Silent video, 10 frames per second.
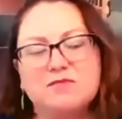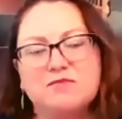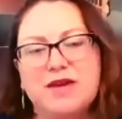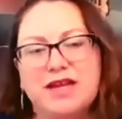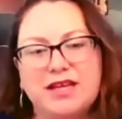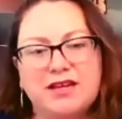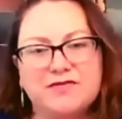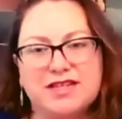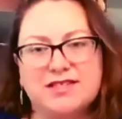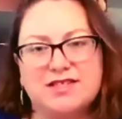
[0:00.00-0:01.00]
many of
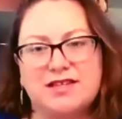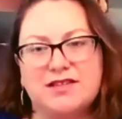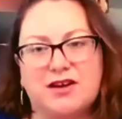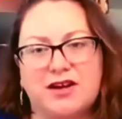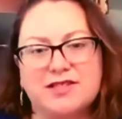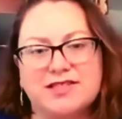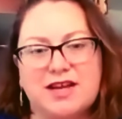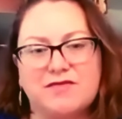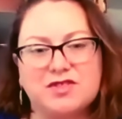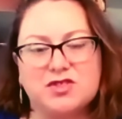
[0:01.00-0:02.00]
us in the arts
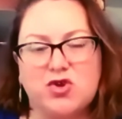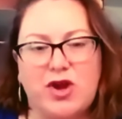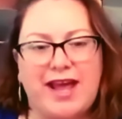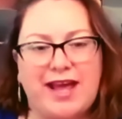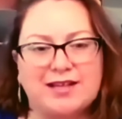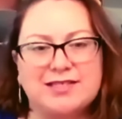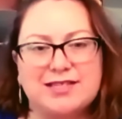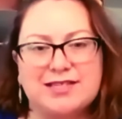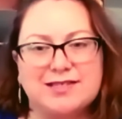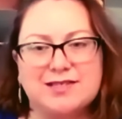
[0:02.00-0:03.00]
have this grand
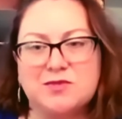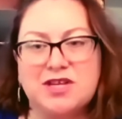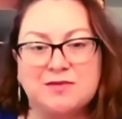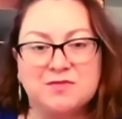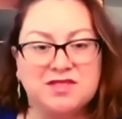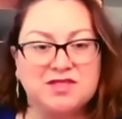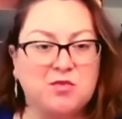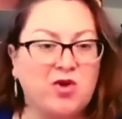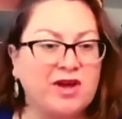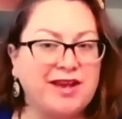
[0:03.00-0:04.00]
and sometimes
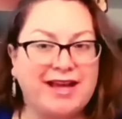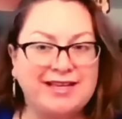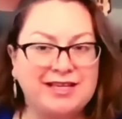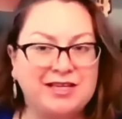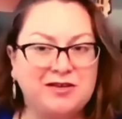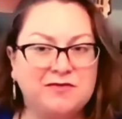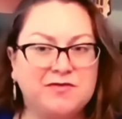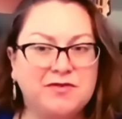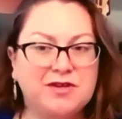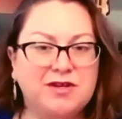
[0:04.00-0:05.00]
somewhat naive
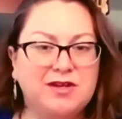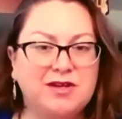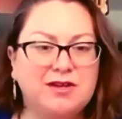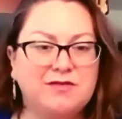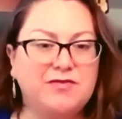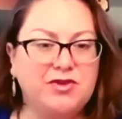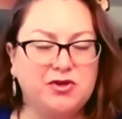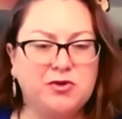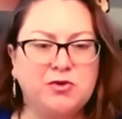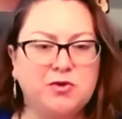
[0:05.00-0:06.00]

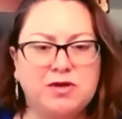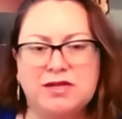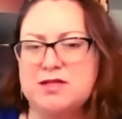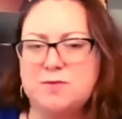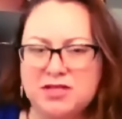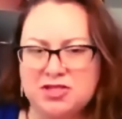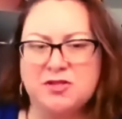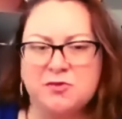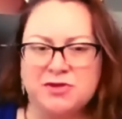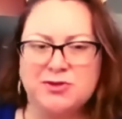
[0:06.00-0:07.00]
view, especially
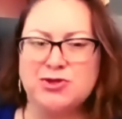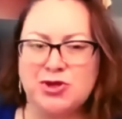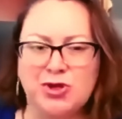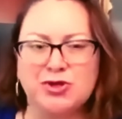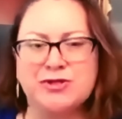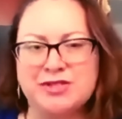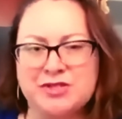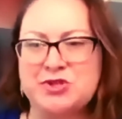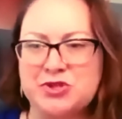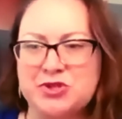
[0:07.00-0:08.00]
when you're early in
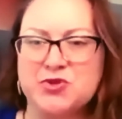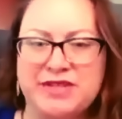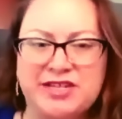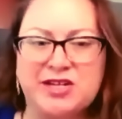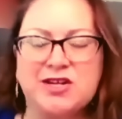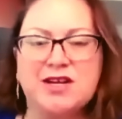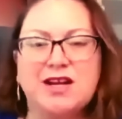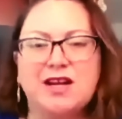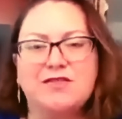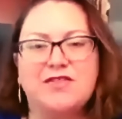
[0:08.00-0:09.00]
your career,
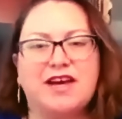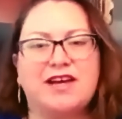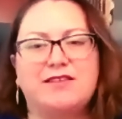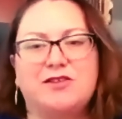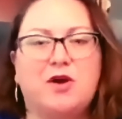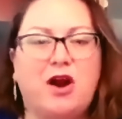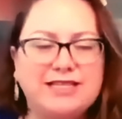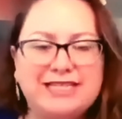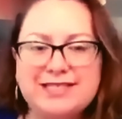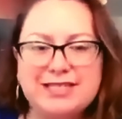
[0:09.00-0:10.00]
that you know
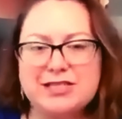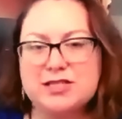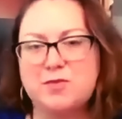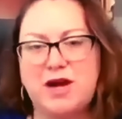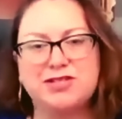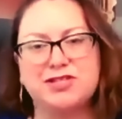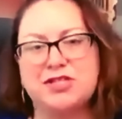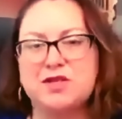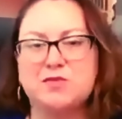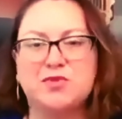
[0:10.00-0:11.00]
artistic expression
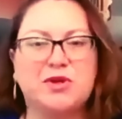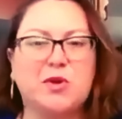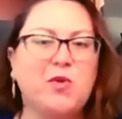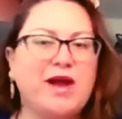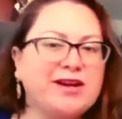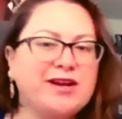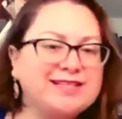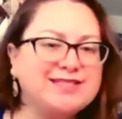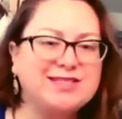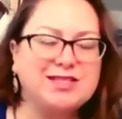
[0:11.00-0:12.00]
can bring
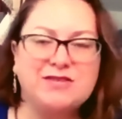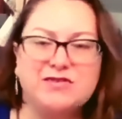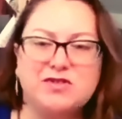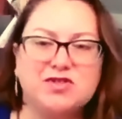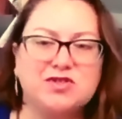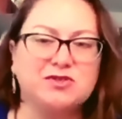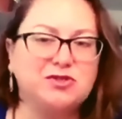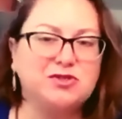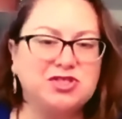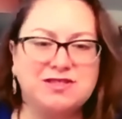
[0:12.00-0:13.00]
awareness and even
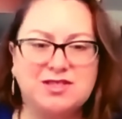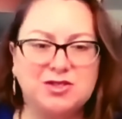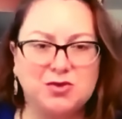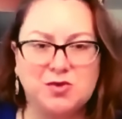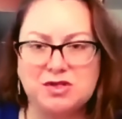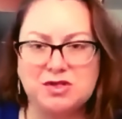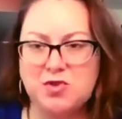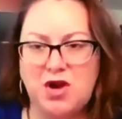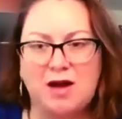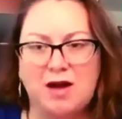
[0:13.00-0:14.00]
solutions to the world's
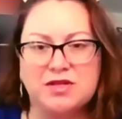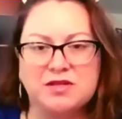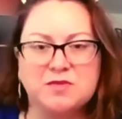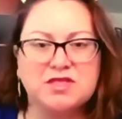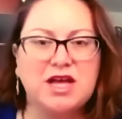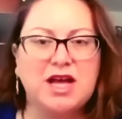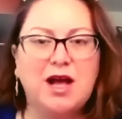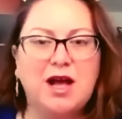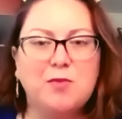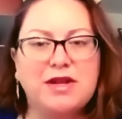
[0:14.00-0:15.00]
problems.
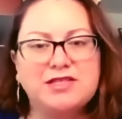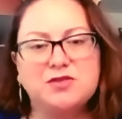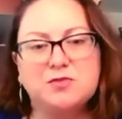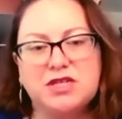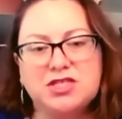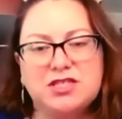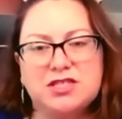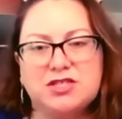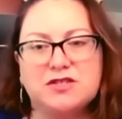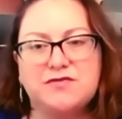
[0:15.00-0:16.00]
But as you mentioned
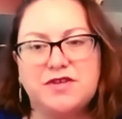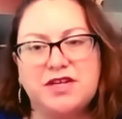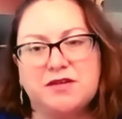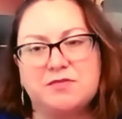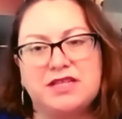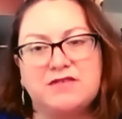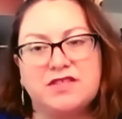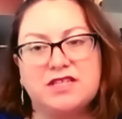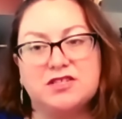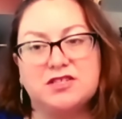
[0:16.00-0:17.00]
in your film, many of
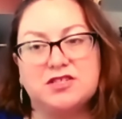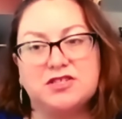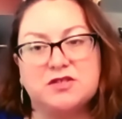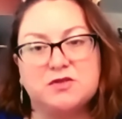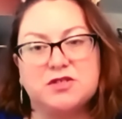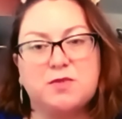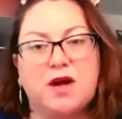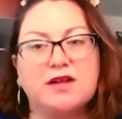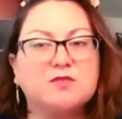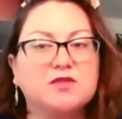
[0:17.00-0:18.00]
the industries
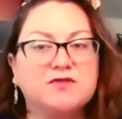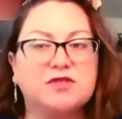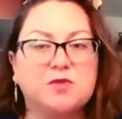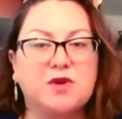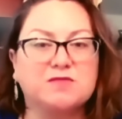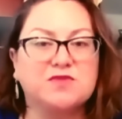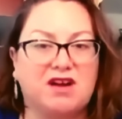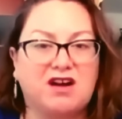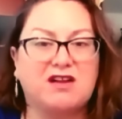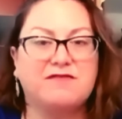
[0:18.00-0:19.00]
responsible for these problems
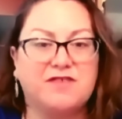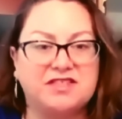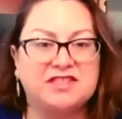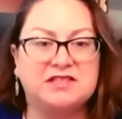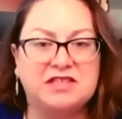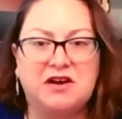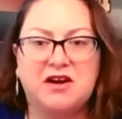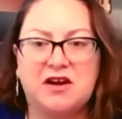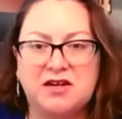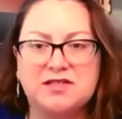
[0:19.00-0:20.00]
are funding the
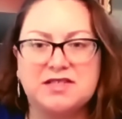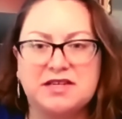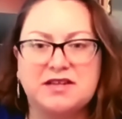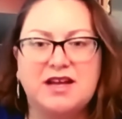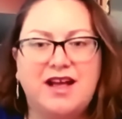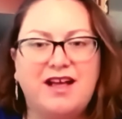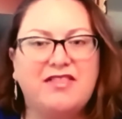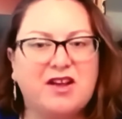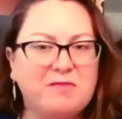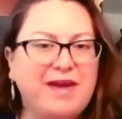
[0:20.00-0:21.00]
arts. Like
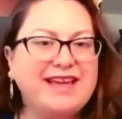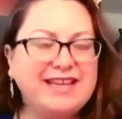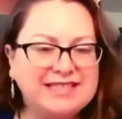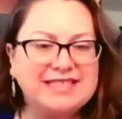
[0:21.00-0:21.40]
they're making